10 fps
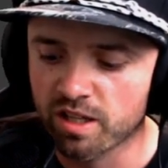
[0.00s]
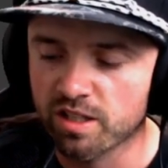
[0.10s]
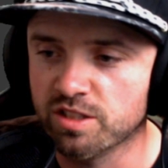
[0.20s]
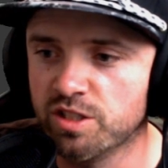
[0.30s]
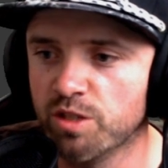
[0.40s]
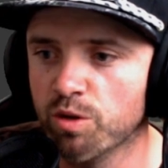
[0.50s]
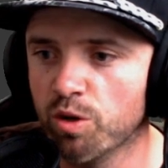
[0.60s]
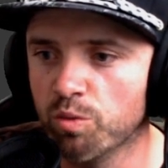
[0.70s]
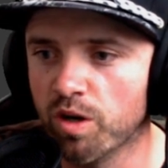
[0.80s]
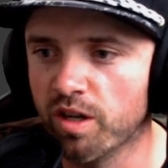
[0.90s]

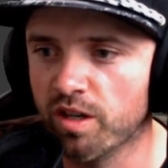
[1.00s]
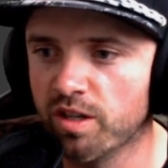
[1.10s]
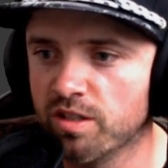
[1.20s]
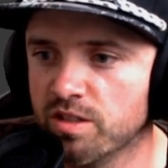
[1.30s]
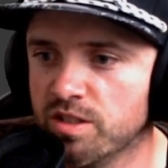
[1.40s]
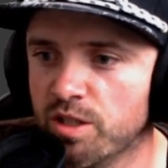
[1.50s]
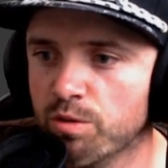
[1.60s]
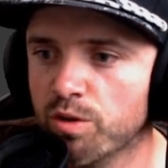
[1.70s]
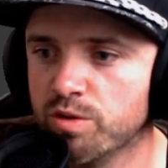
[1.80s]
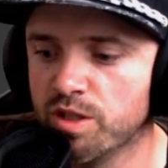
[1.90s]

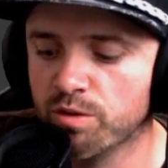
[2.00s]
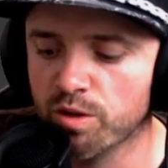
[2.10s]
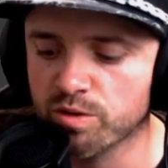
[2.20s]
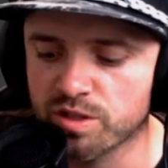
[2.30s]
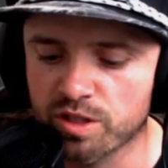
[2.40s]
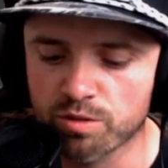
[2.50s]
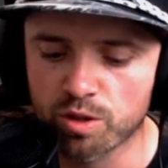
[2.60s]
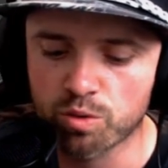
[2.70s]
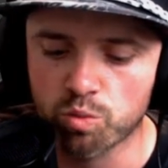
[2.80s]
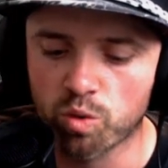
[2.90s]

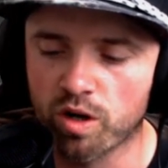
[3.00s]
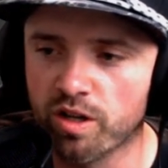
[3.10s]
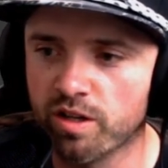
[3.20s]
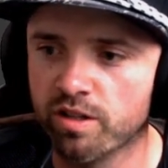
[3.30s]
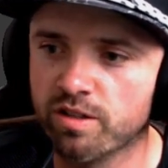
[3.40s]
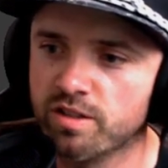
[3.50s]
010001.